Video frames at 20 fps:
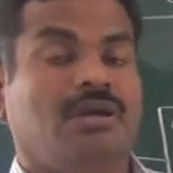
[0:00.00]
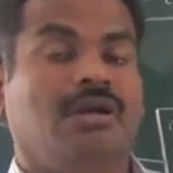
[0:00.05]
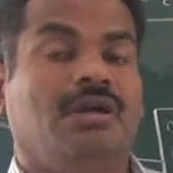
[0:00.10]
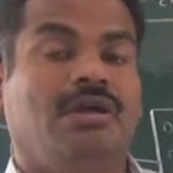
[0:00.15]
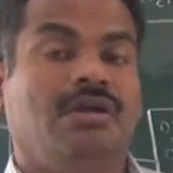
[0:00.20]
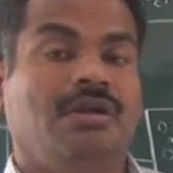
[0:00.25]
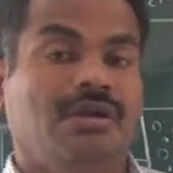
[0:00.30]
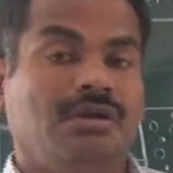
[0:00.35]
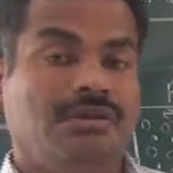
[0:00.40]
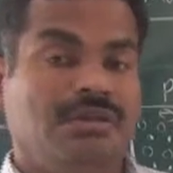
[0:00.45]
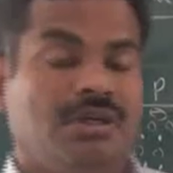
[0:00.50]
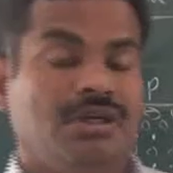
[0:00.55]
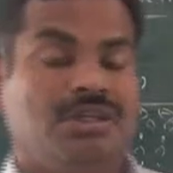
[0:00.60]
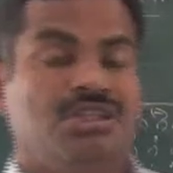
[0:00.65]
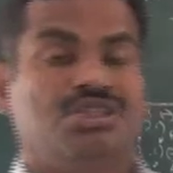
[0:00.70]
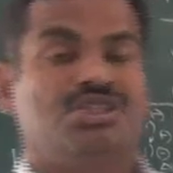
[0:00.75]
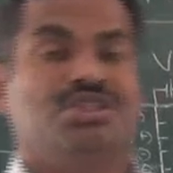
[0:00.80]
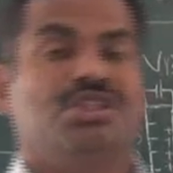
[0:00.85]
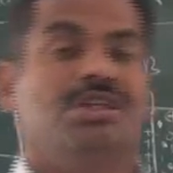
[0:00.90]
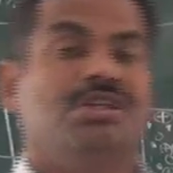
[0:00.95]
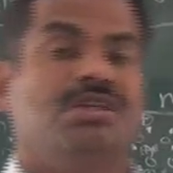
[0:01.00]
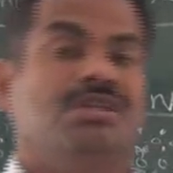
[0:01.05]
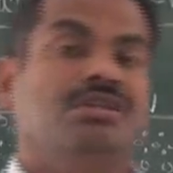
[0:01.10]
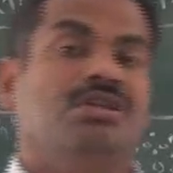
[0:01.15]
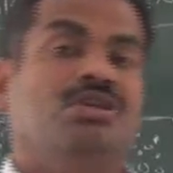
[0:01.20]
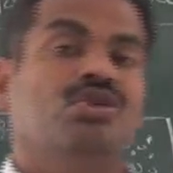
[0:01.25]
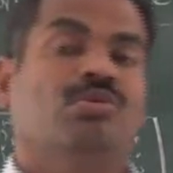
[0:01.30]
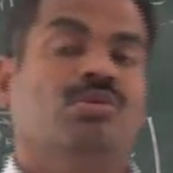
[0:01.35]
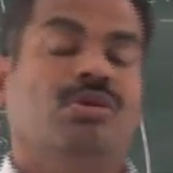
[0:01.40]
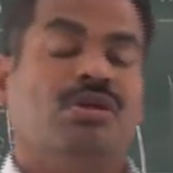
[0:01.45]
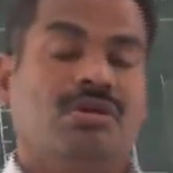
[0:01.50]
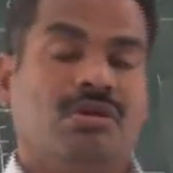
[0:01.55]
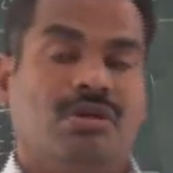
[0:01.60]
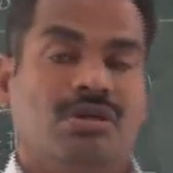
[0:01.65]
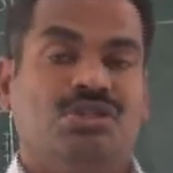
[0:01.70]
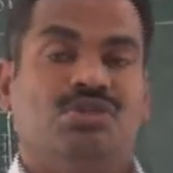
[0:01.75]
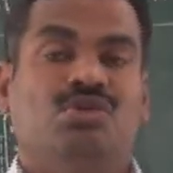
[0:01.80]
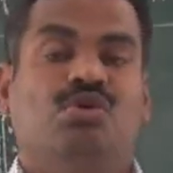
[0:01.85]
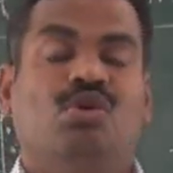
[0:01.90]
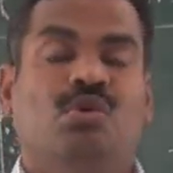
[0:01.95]
And as I said, in the tomorrow
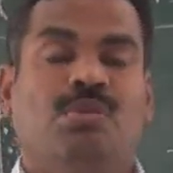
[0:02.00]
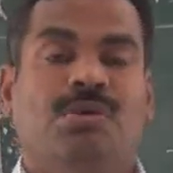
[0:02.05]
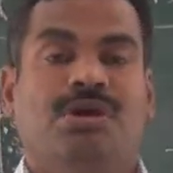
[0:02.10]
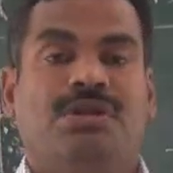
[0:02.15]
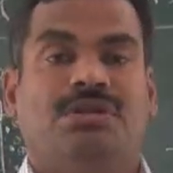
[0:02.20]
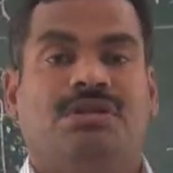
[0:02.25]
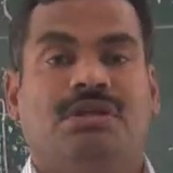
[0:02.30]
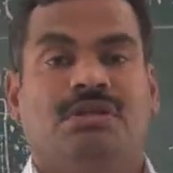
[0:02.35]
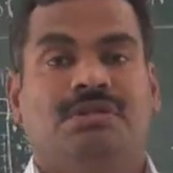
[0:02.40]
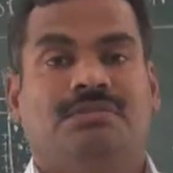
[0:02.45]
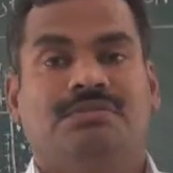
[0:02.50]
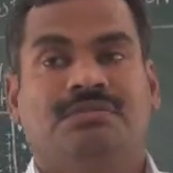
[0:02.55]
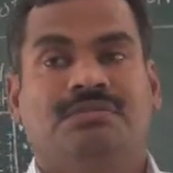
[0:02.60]
class you go for the